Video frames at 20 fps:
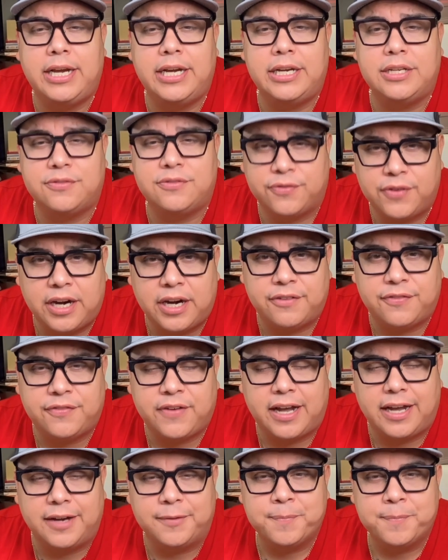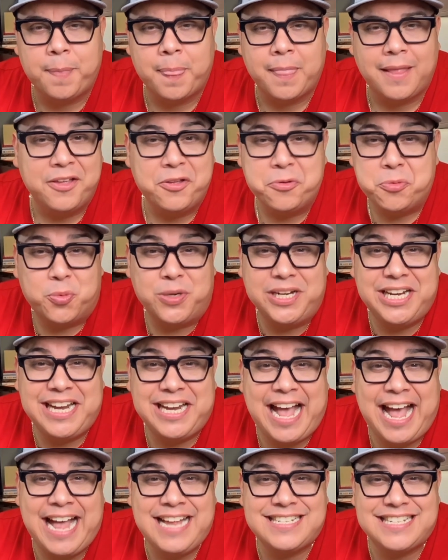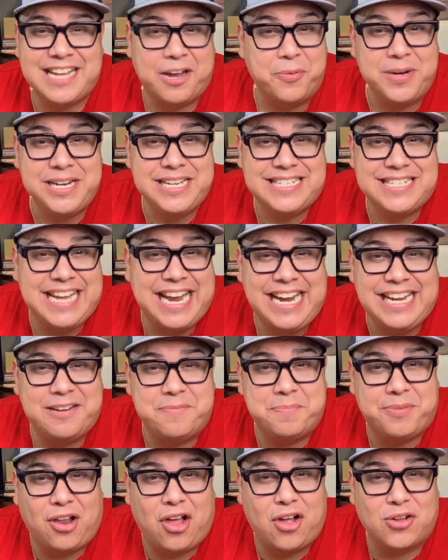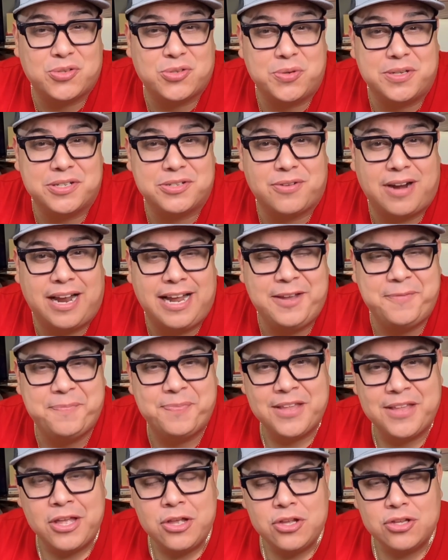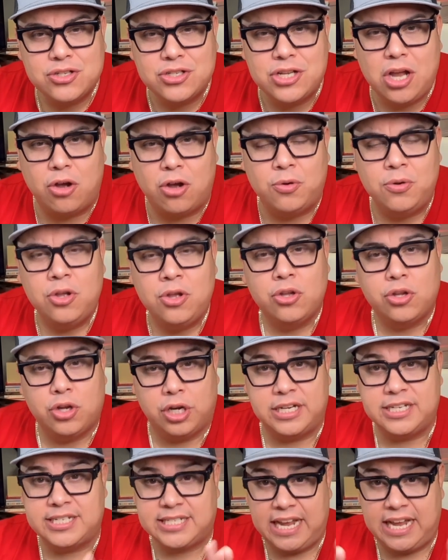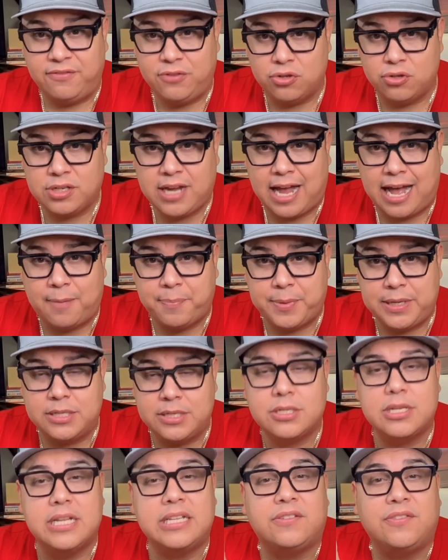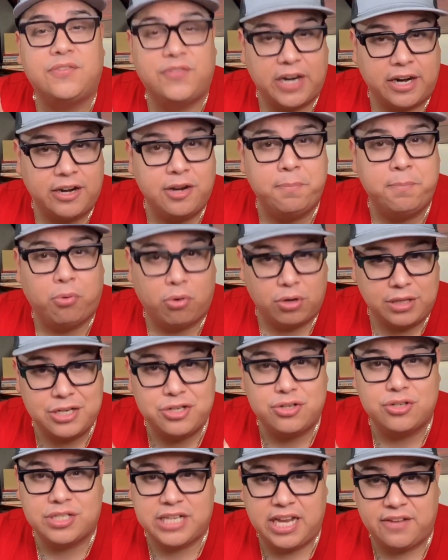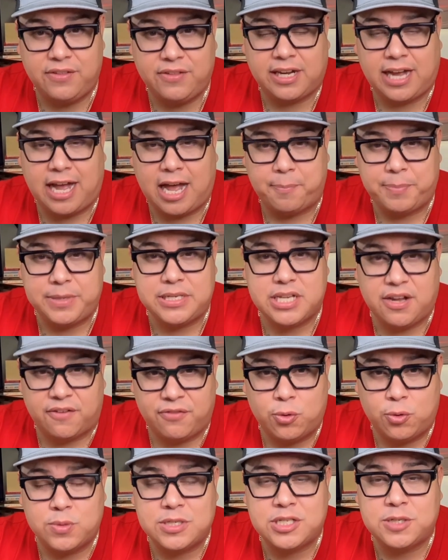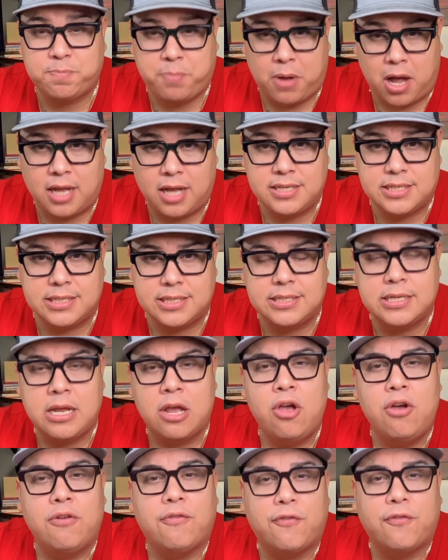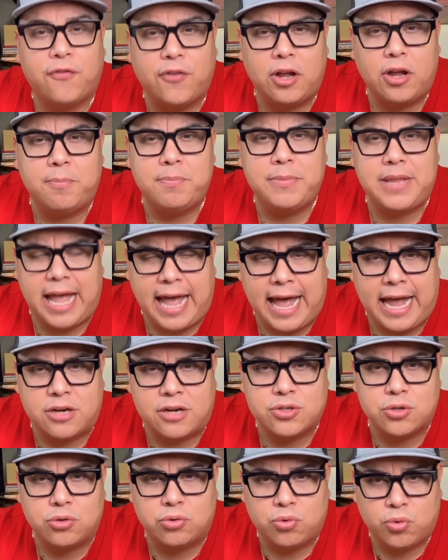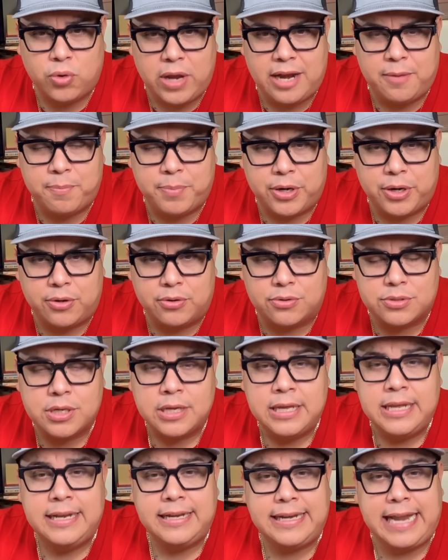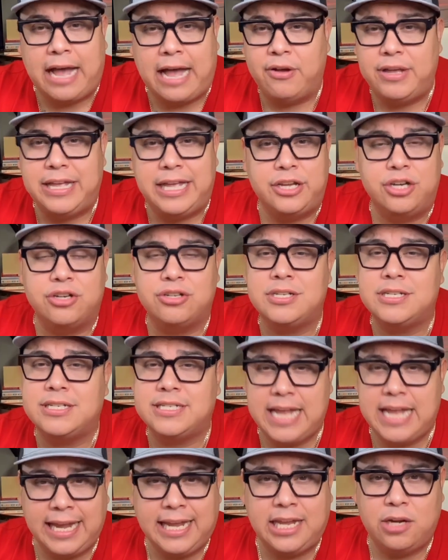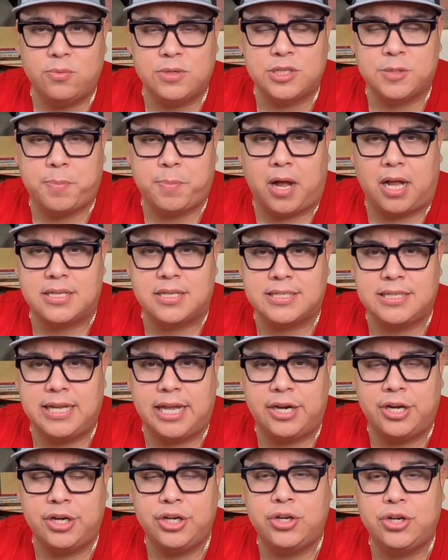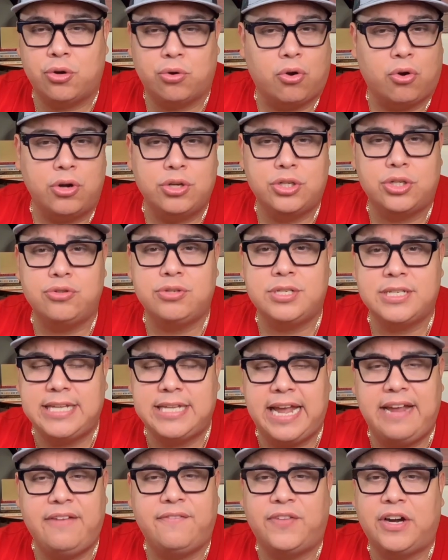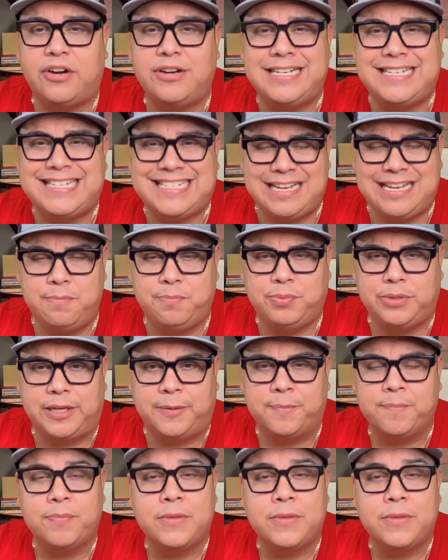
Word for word: it is verified. We didn't ask that. We didn't say it didn't belong to us, right? So you're gonna save those copies. It's very important that you save the copies of the responses from the actual credit bureaus. Now, in your second response letter, you're going to state very simply,